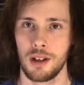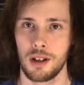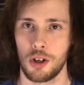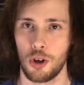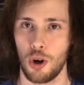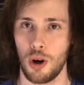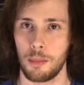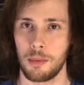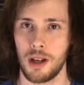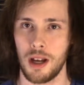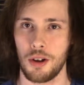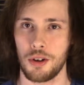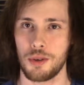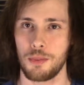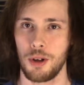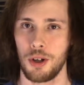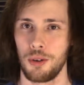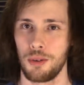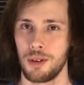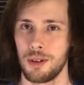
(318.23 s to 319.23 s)
Co-op couch
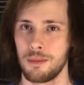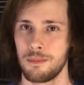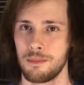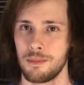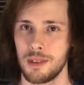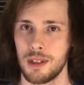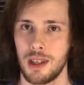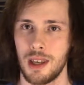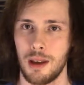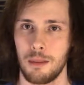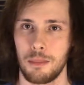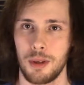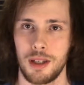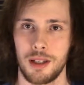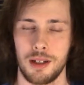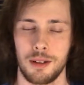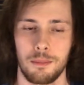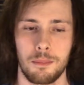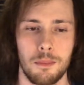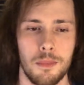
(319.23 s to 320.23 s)
mode. Can't
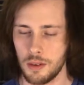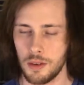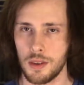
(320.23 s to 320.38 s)
beat it.